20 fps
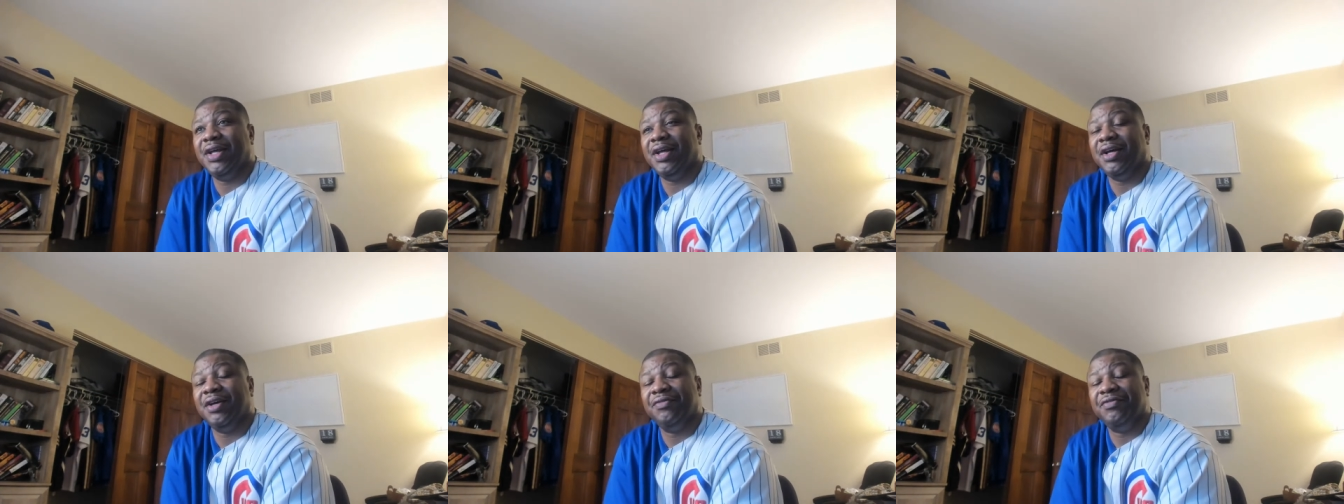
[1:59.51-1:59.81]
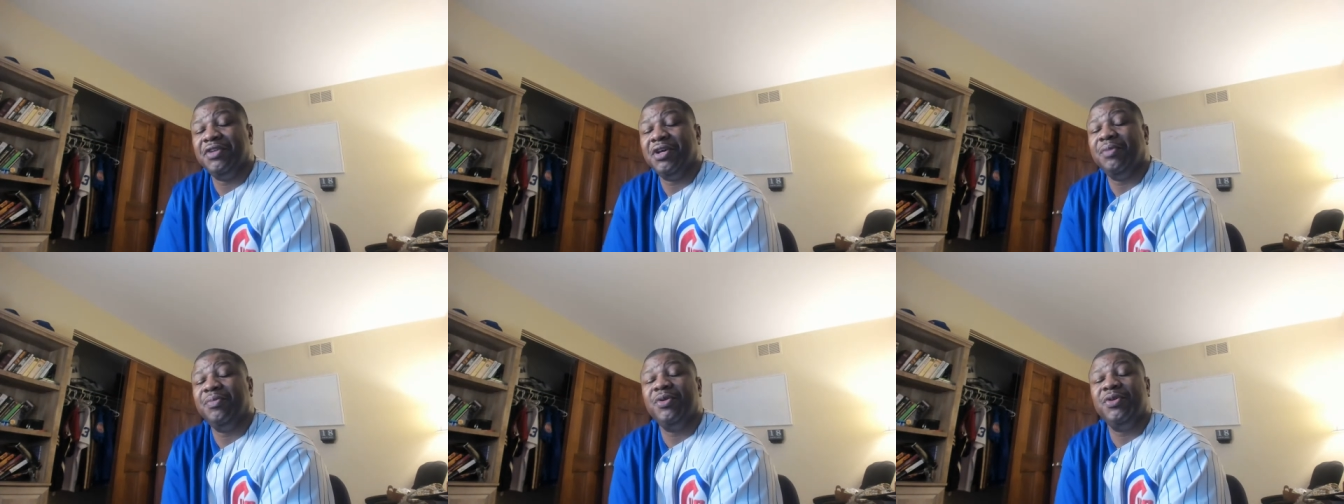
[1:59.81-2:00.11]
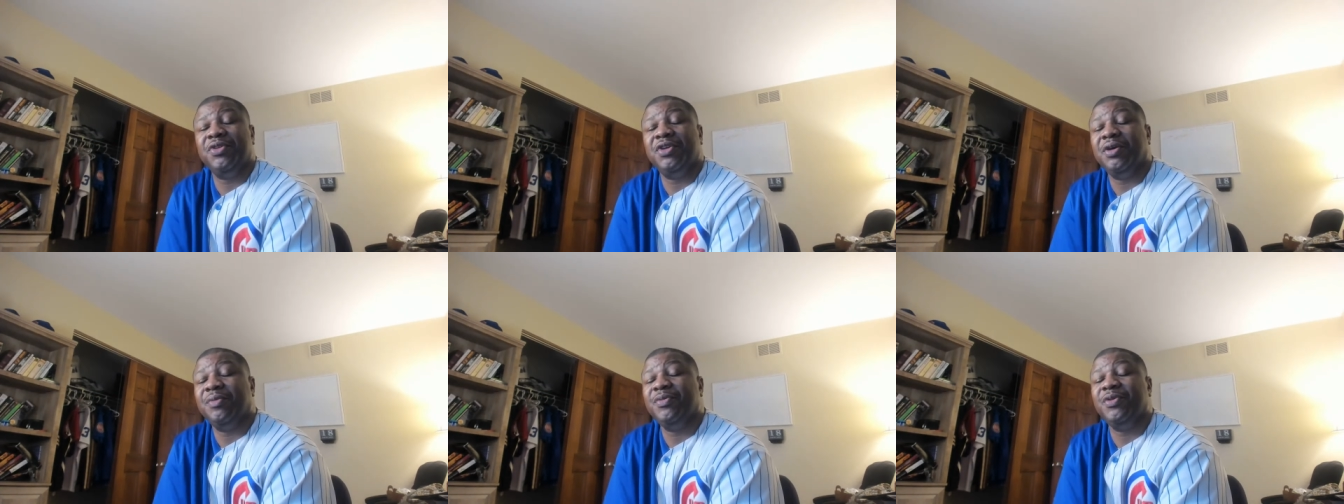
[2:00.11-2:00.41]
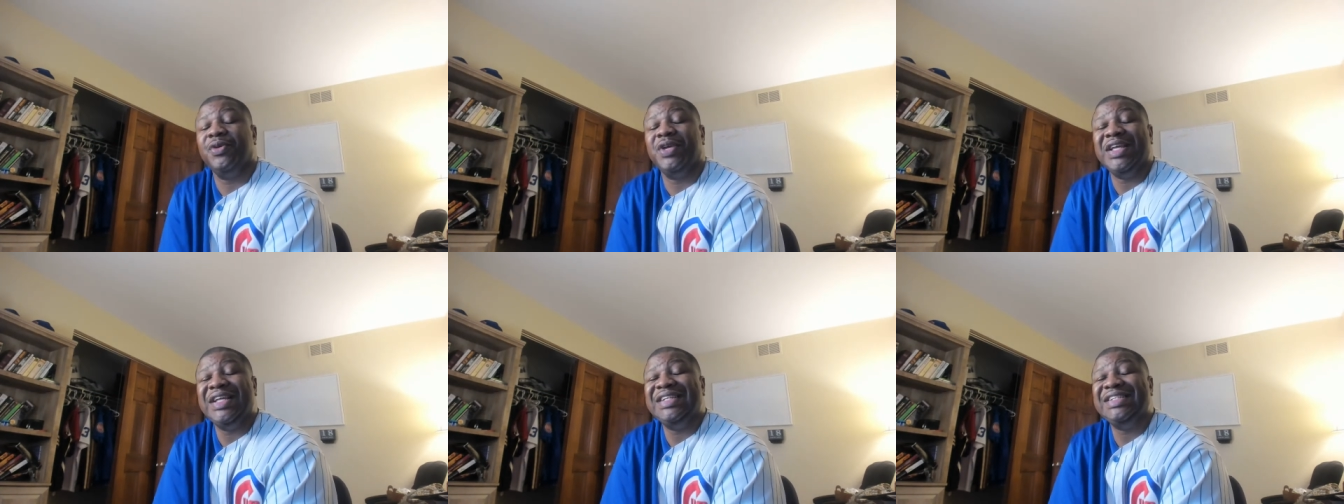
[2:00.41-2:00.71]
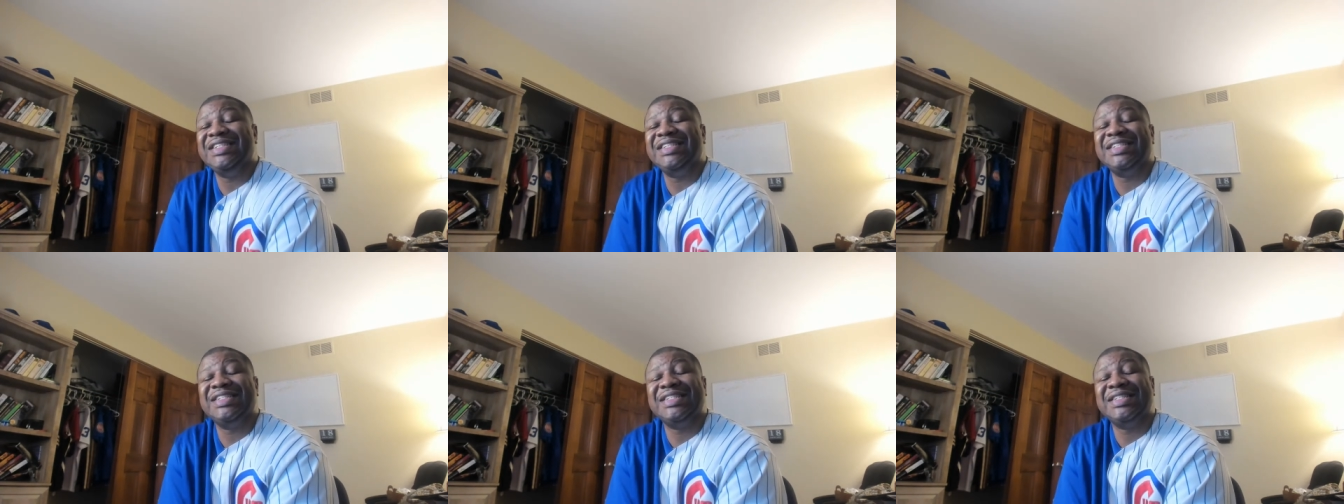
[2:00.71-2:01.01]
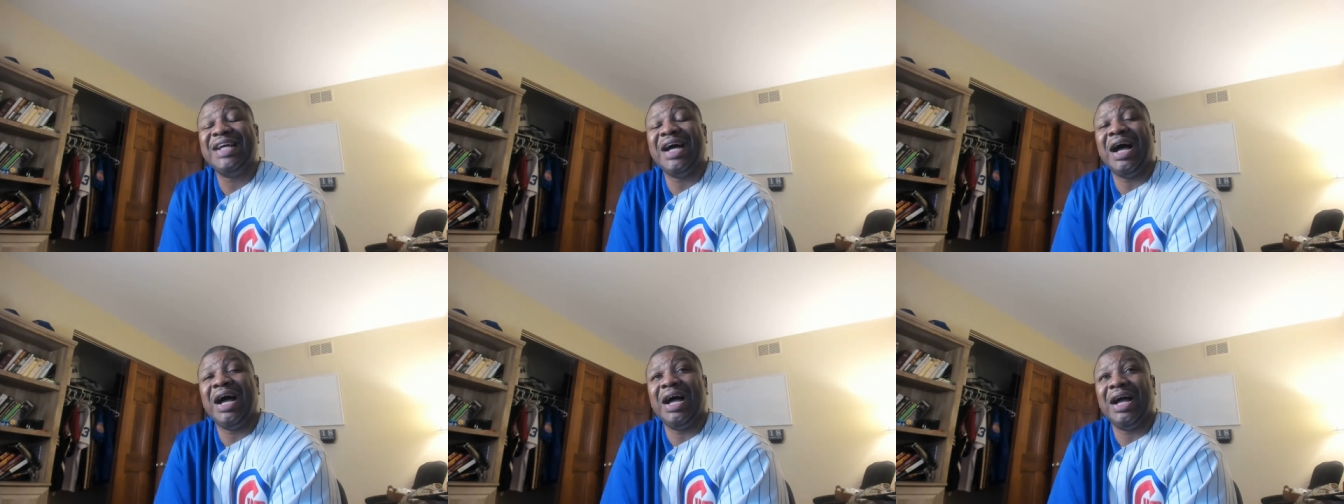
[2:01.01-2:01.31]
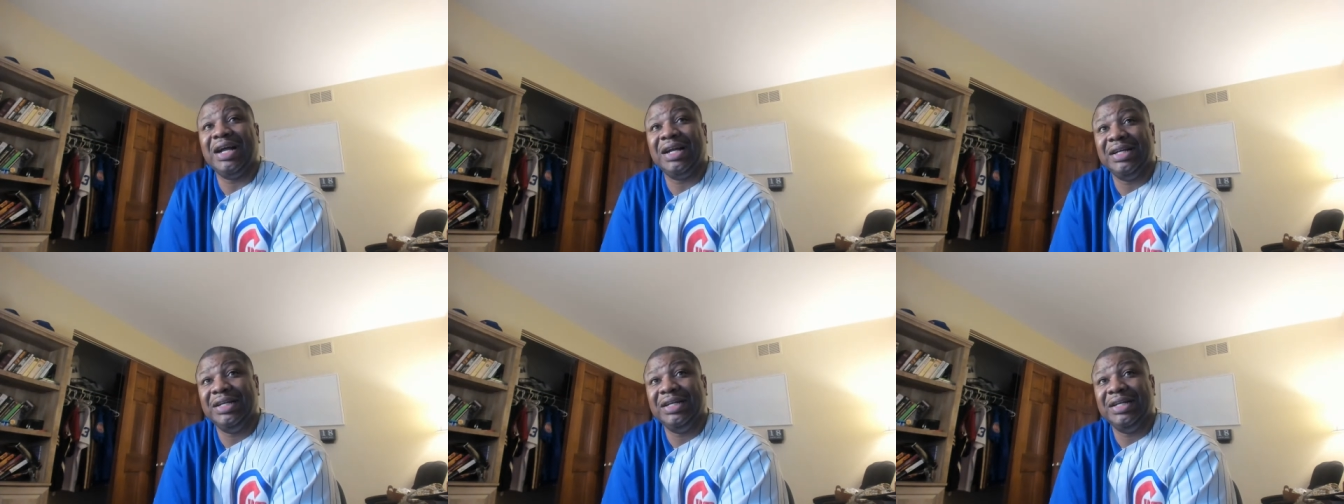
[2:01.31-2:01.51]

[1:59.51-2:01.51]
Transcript: of WWE stock.